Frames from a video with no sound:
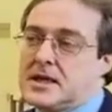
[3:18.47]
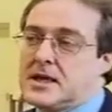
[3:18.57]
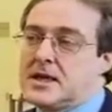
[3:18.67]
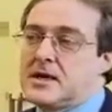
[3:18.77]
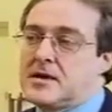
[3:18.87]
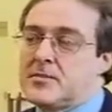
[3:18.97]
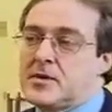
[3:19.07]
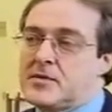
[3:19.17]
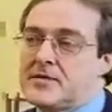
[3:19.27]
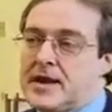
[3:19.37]

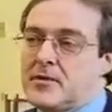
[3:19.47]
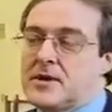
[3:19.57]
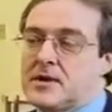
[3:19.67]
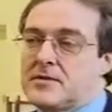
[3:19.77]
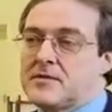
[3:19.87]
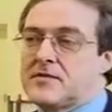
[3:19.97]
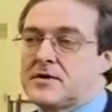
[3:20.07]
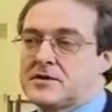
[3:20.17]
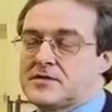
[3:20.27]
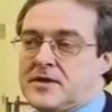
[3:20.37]
But we've now begun the
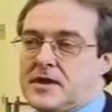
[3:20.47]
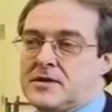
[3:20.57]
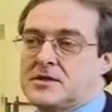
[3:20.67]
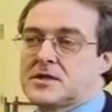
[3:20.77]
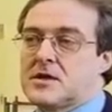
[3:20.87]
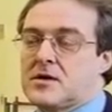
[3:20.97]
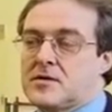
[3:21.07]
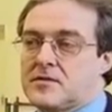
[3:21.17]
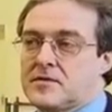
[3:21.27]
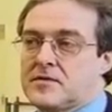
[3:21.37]
first phase of